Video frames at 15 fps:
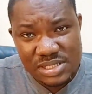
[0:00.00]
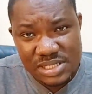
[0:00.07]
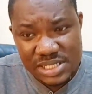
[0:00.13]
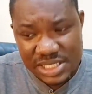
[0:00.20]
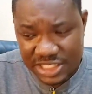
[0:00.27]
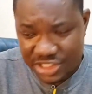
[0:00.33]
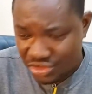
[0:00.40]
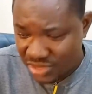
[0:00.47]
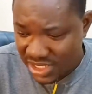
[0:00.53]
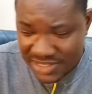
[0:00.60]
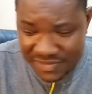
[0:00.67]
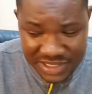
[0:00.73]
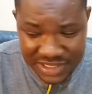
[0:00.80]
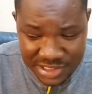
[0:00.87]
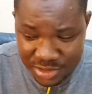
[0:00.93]
in
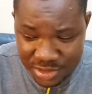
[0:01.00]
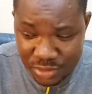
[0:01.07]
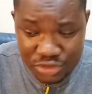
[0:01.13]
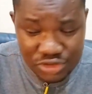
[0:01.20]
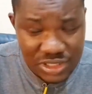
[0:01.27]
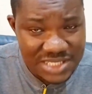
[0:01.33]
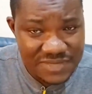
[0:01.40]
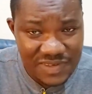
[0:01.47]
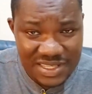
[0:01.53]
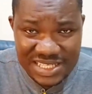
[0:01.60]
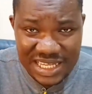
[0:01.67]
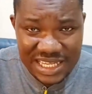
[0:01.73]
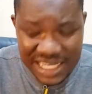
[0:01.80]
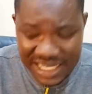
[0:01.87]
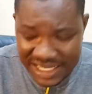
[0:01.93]
his old transfer
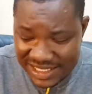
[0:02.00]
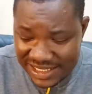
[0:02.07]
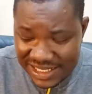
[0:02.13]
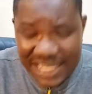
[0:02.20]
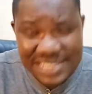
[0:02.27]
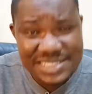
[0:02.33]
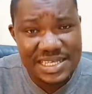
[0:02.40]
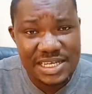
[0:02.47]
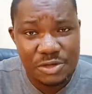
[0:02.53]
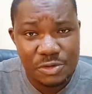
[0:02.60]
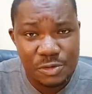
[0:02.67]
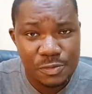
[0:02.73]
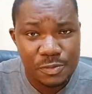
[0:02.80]
saga in Arsenal.